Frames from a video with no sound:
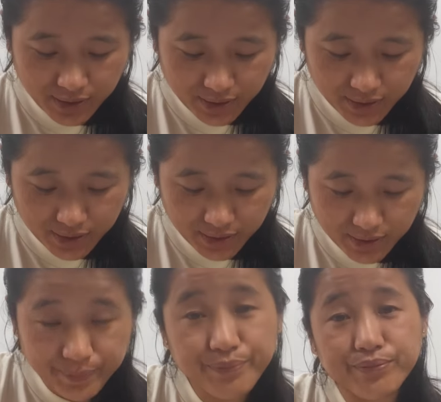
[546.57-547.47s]

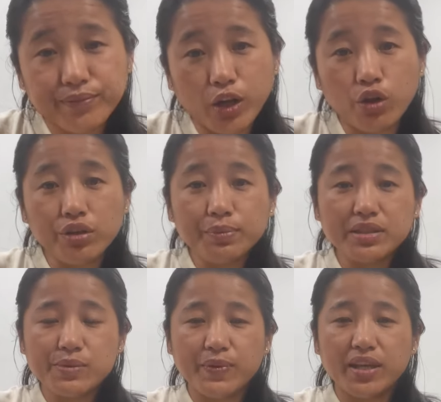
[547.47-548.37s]
Honorable
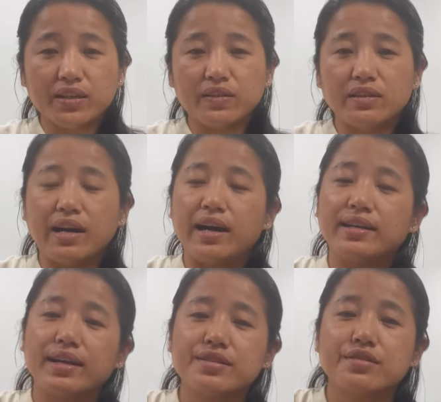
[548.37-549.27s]
Speaker
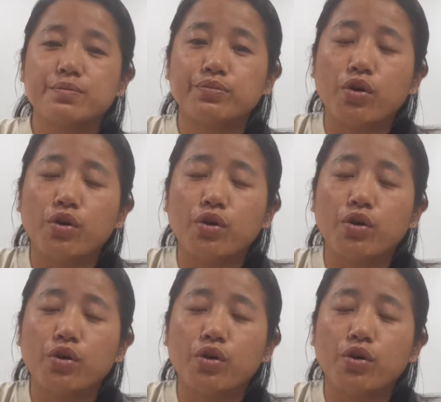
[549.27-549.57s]
highlighted